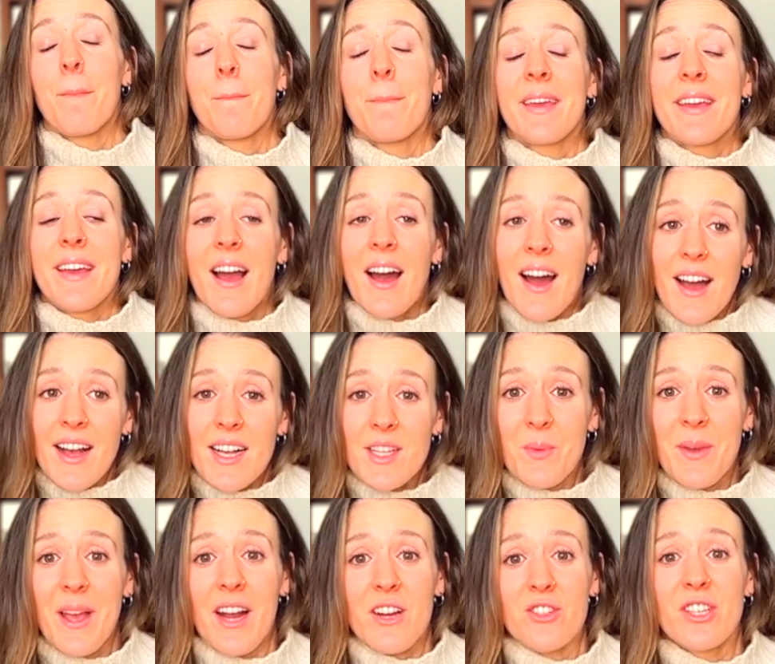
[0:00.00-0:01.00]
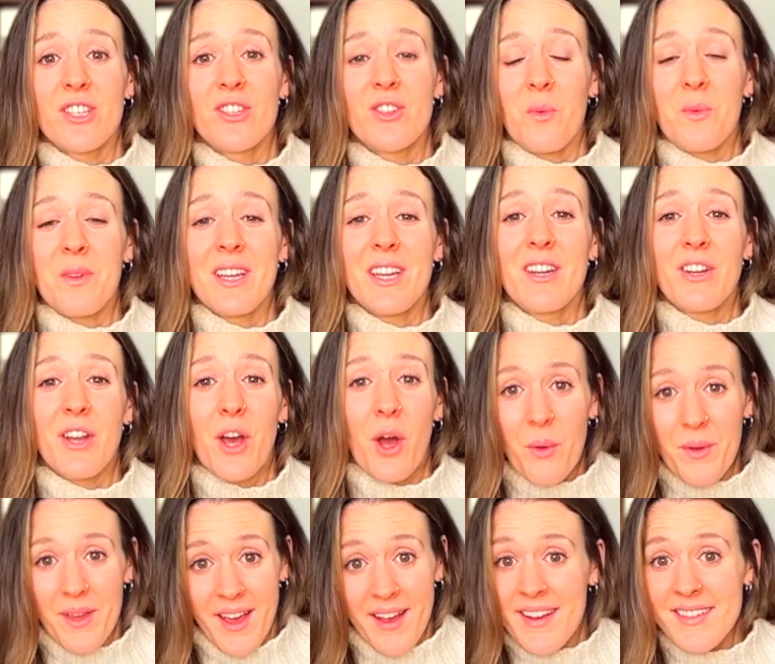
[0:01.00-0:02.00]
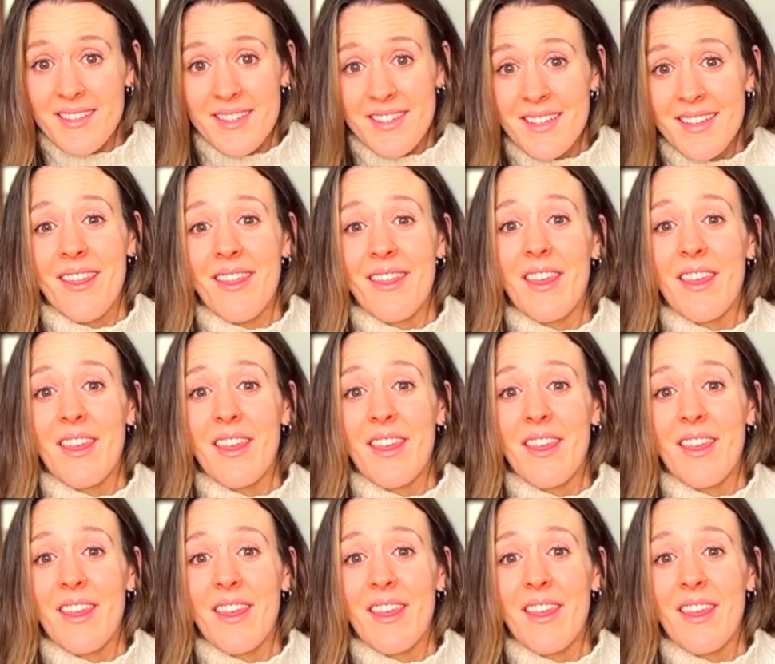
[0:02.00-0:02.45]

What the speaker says: because we actually don't really know yet.